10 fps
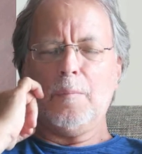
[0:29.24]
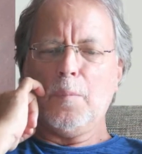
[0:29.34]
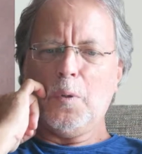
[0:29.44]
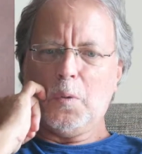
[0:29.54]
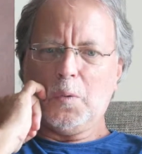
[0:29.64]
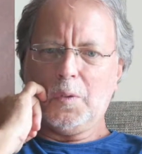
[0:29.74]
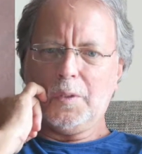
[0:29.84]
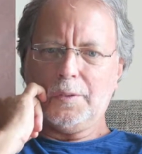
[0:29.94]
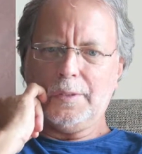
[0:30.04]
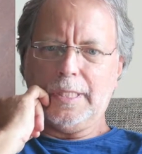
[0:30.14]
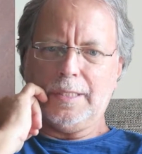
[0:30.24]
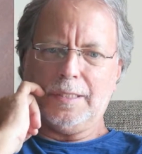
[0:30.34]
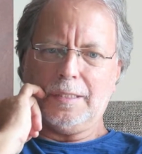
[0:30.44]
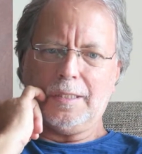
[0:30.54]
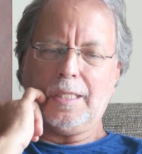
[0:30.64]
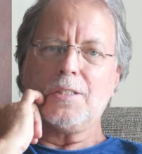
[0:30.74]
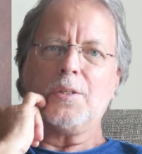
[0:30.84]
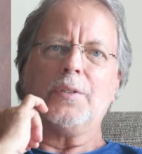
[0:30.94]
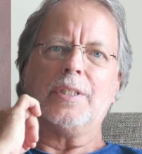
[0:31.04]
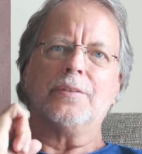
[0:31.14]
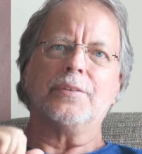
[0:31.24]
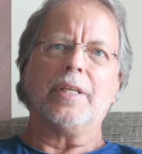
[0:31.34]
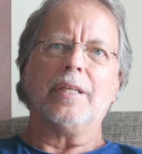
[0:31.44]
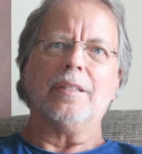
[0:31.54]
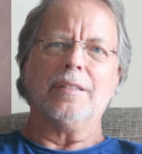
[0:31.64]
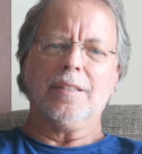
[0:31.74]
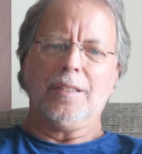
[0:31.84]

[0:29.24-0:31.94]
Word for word: more then historical tale